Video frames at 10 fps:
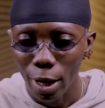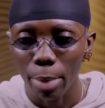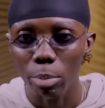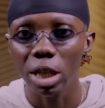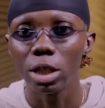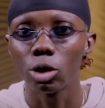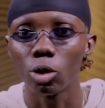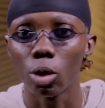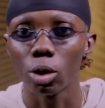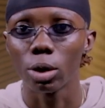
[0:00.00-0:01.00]
When I made this
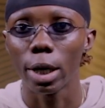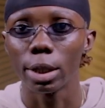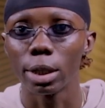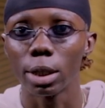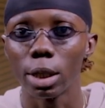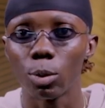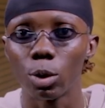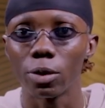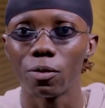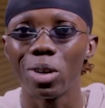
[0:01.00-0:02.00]
song, right, it
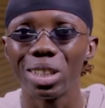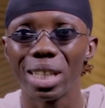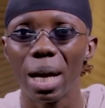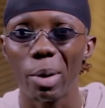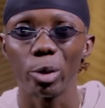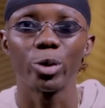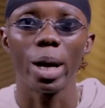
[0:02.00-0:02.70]
was the first time I would